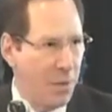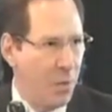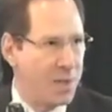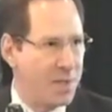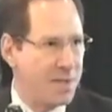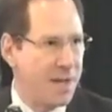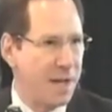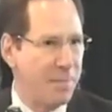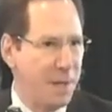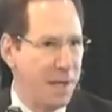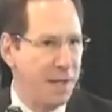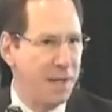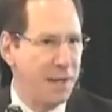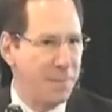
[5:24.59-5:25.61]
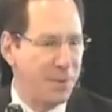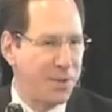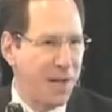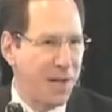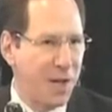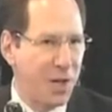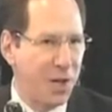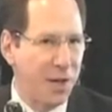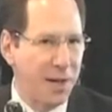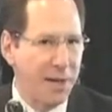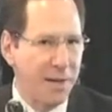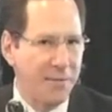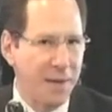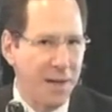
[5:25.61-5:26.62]
What does that mean in particular
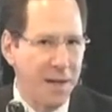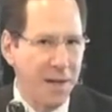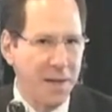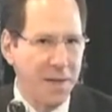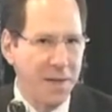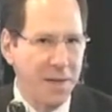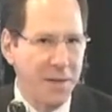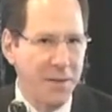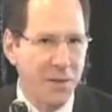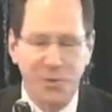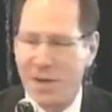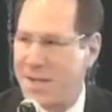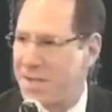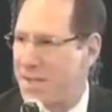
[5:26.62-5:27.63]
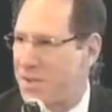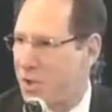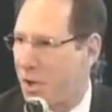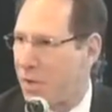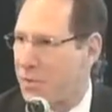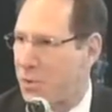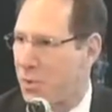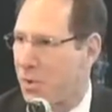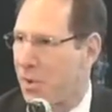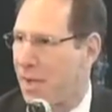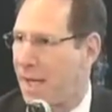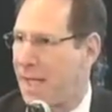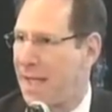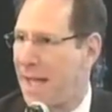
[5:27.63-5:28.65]
if the trust is
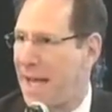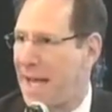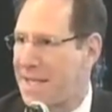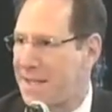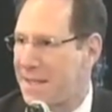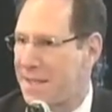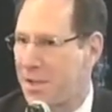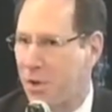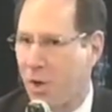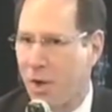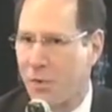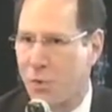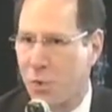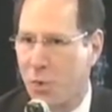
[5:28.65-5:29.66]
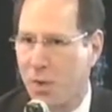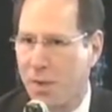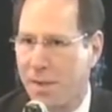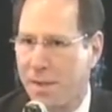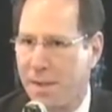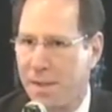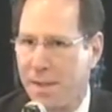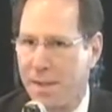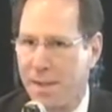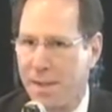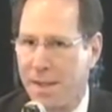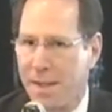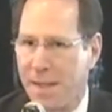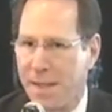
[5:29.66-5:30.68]
offshore and the assets are offshore
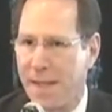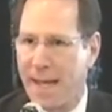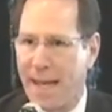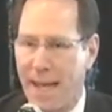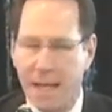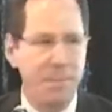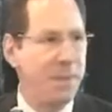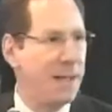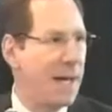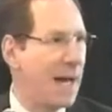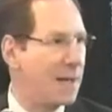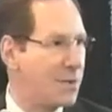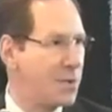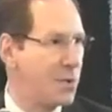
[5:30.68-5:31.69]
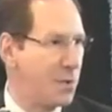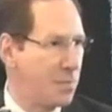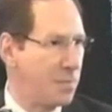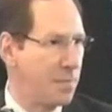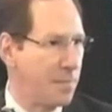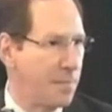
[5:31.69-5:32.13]
and they can't be gotten to?